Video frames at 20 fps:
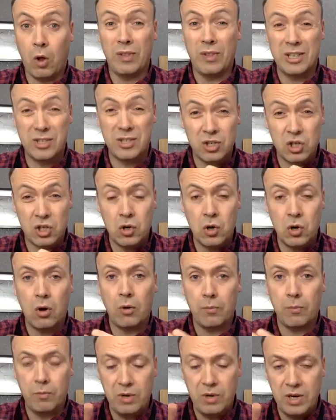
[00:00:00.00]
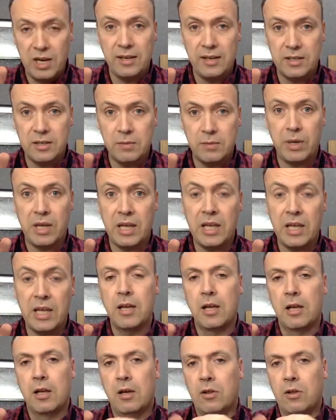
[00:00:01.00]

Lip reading: This does not need to be